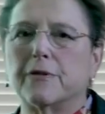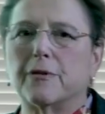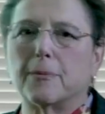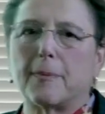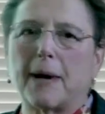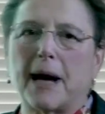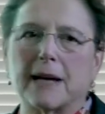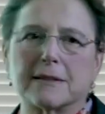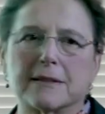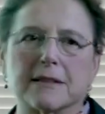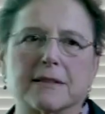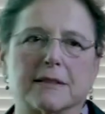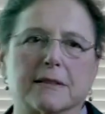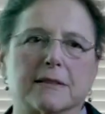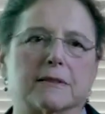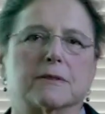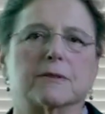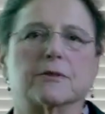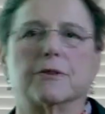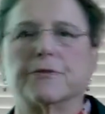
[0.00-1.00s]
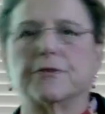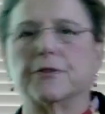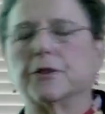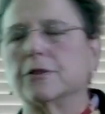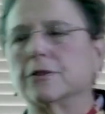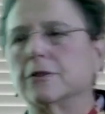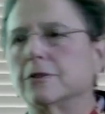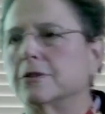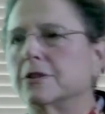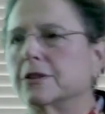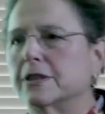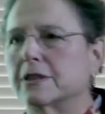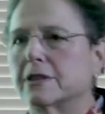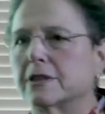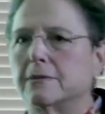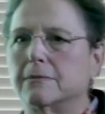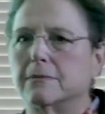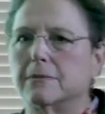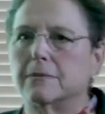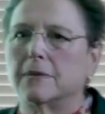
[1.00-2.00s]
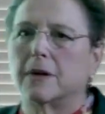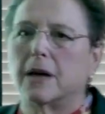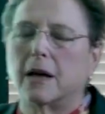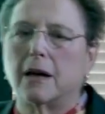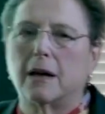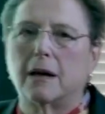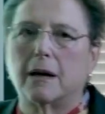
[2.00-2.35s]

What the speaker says: of amoxicillin, or if you're allergic, some